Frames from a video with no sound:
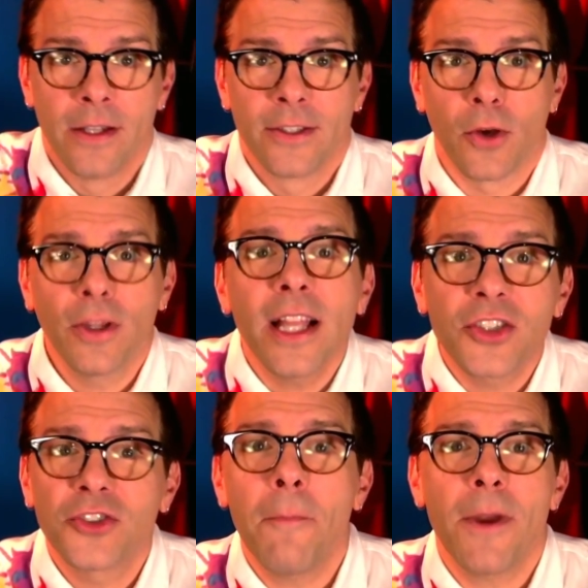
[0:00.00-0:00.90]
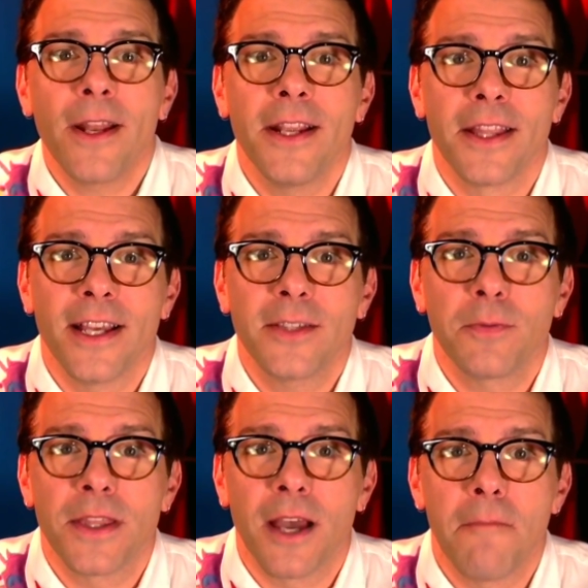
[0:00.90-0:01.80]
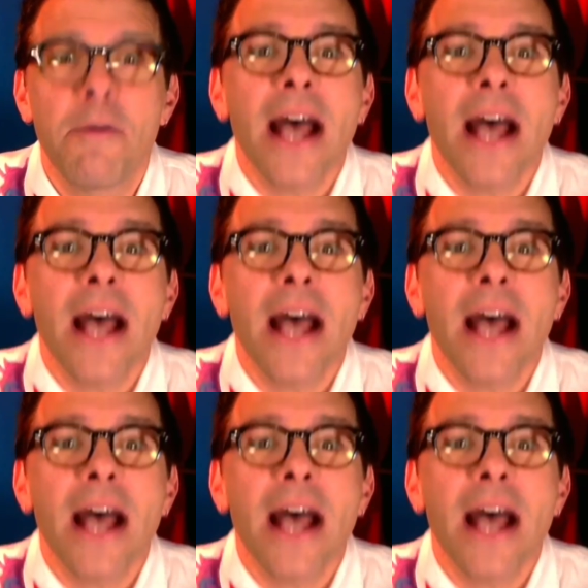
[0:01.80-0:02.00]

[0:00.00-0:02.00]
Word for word: So let's jump right into this with uh,